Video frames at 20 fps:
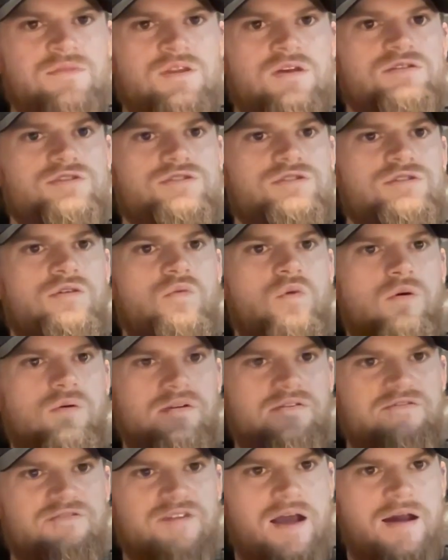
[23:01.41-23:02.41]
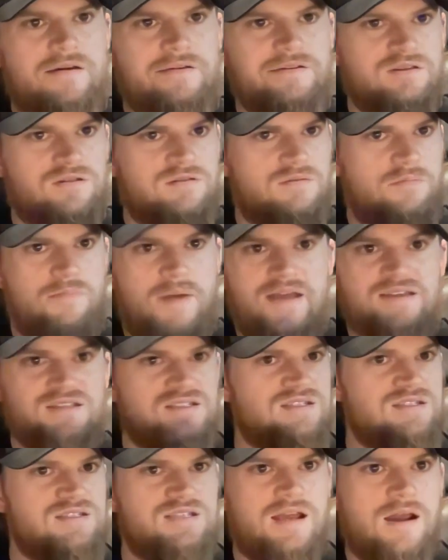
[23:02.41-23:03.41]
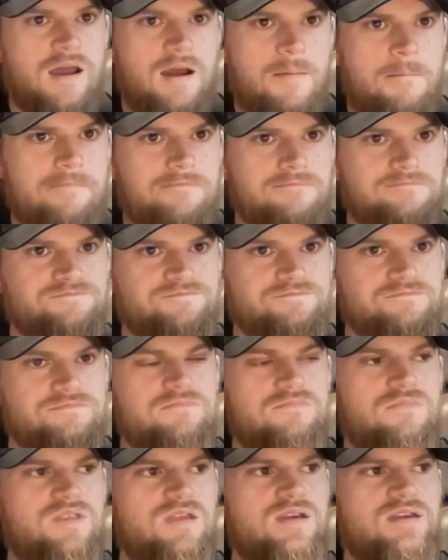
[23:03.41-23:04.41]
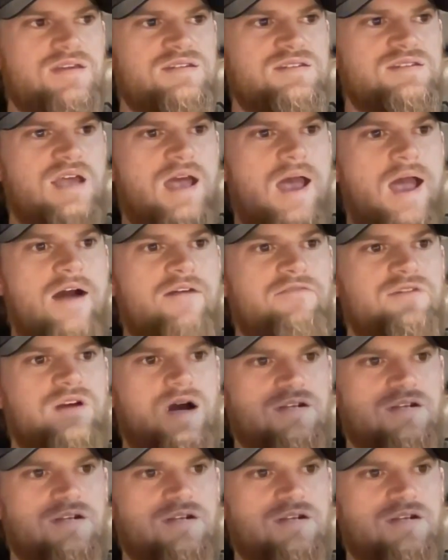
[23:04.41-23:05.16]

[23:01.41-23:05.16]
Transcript: So what we found the best setup is to have